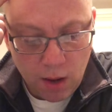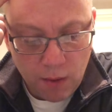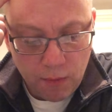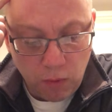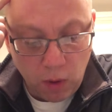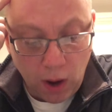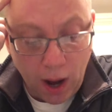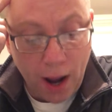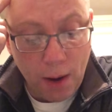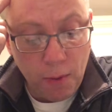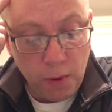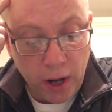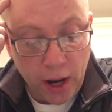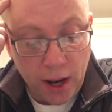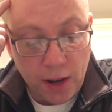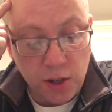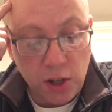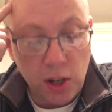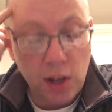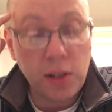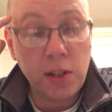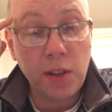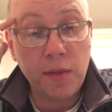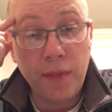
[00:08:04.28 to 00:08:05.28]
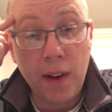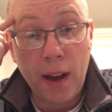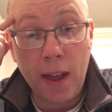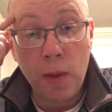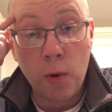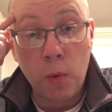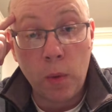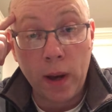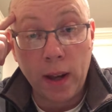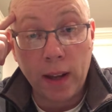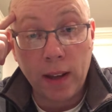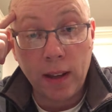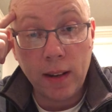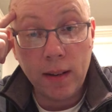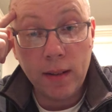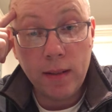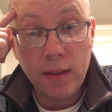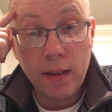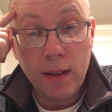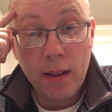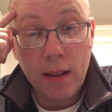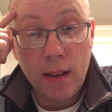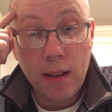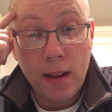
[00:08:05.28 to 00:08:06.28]
For I will not justify the wicked.
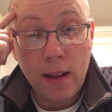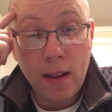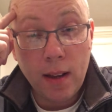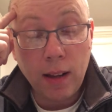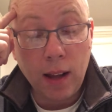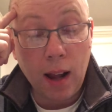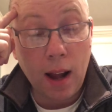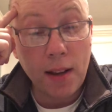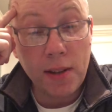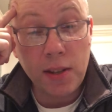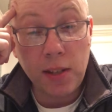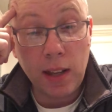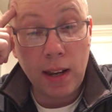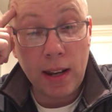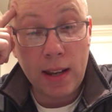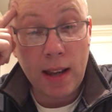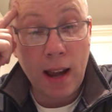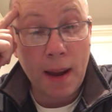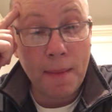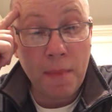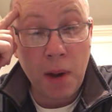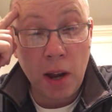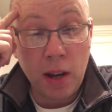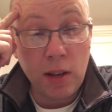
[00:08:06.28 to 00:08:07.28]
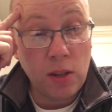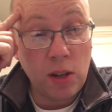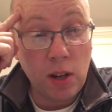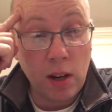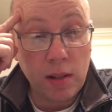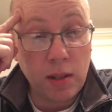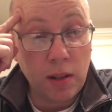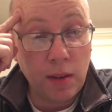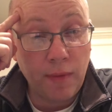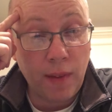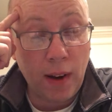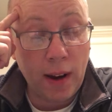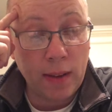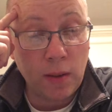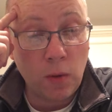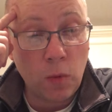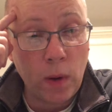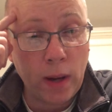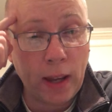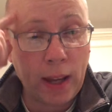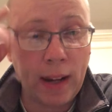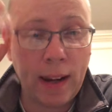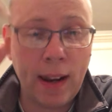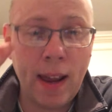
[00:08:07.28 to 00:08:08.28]
God says, I'm not justifying the
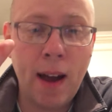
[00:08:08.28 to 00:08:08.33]
wicked.